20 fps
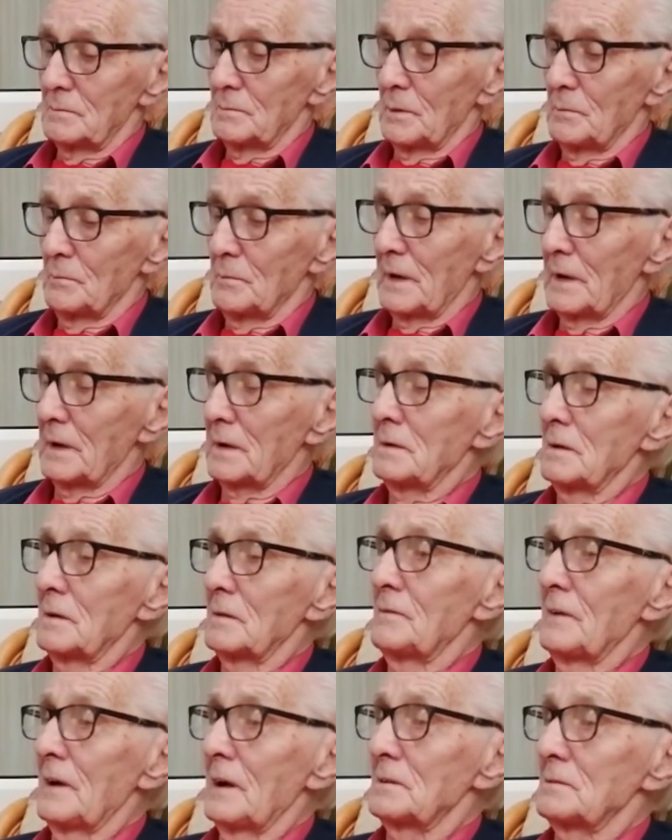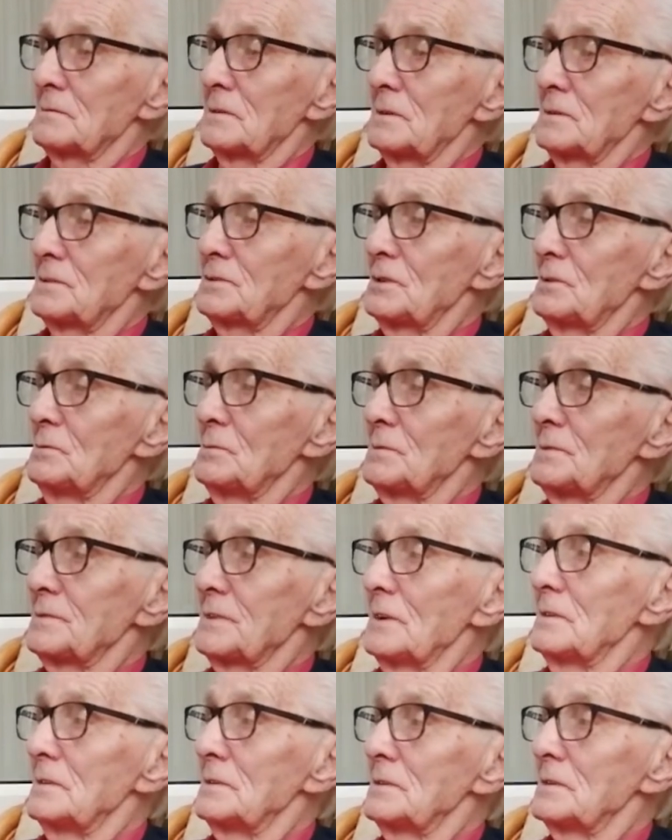been back into the factory as
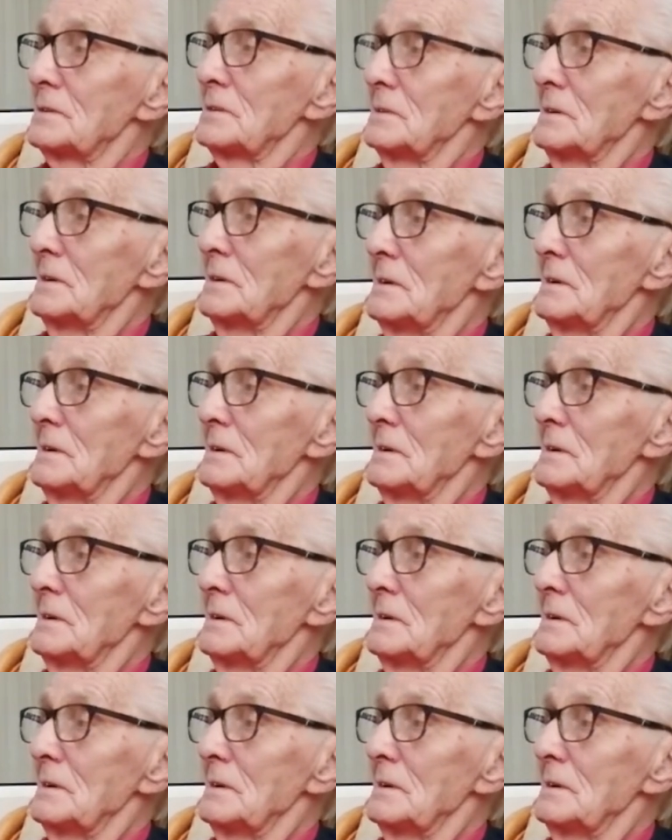supervisor.